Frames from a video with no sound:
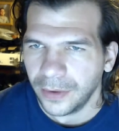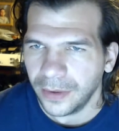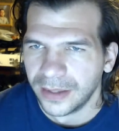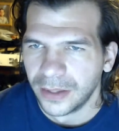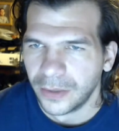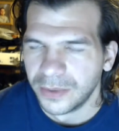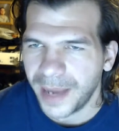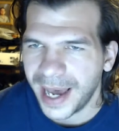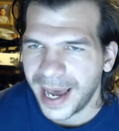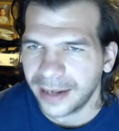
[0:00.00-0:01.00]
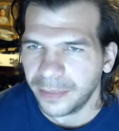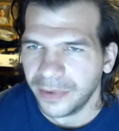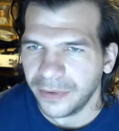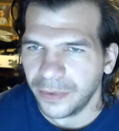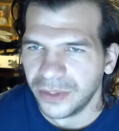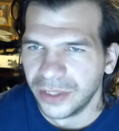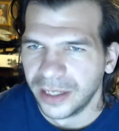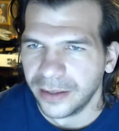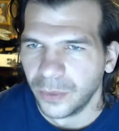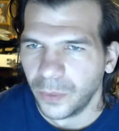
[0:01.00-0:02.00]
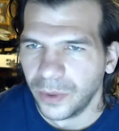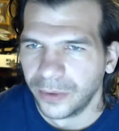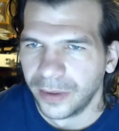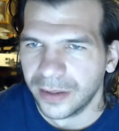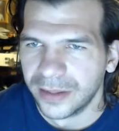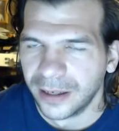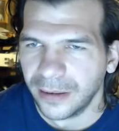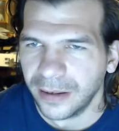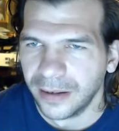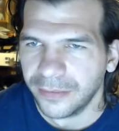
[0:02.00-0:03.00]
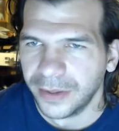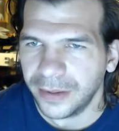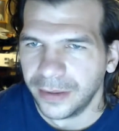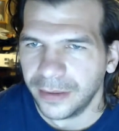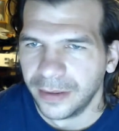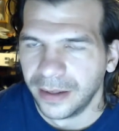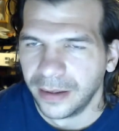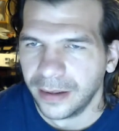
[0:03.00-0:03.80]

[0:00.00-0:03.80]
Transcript: it's always packed. But once you get into the wilderness area of it, it